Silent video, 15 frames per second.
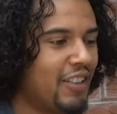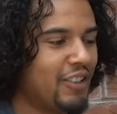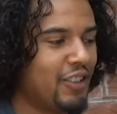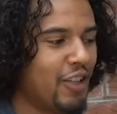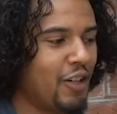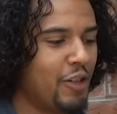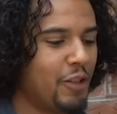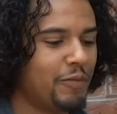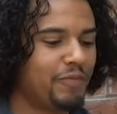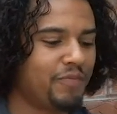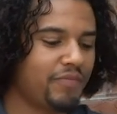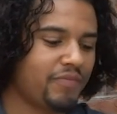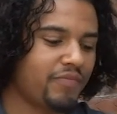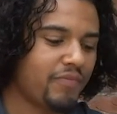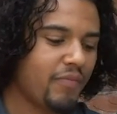So
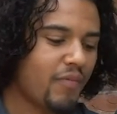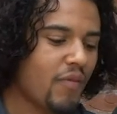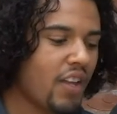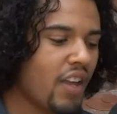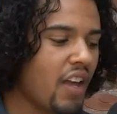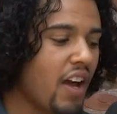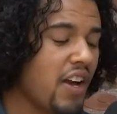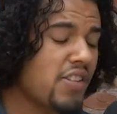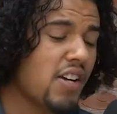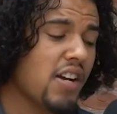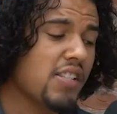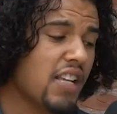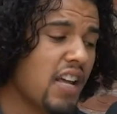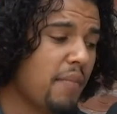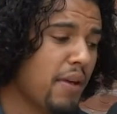I
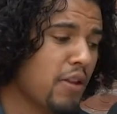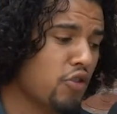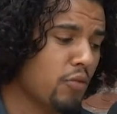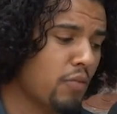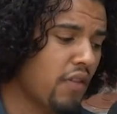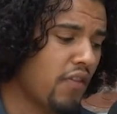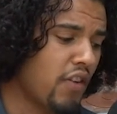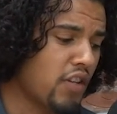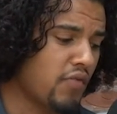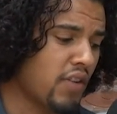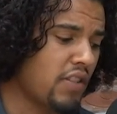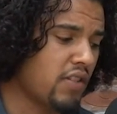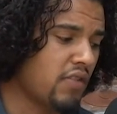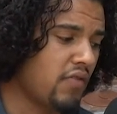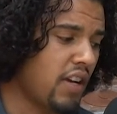decided to get a mentor, my first
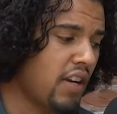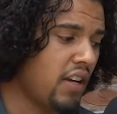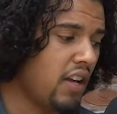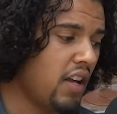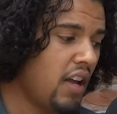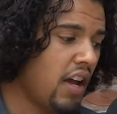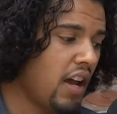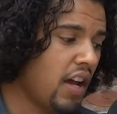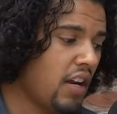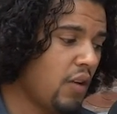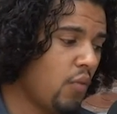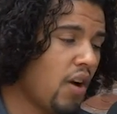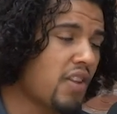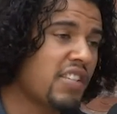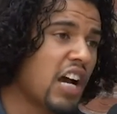rent to rent, and
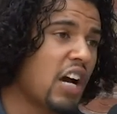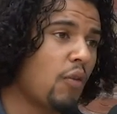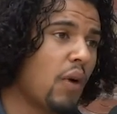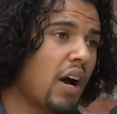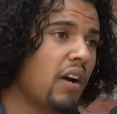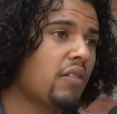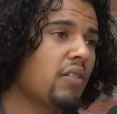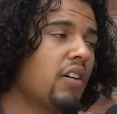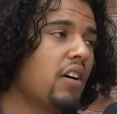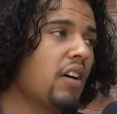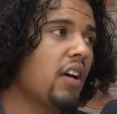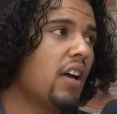it worked out well.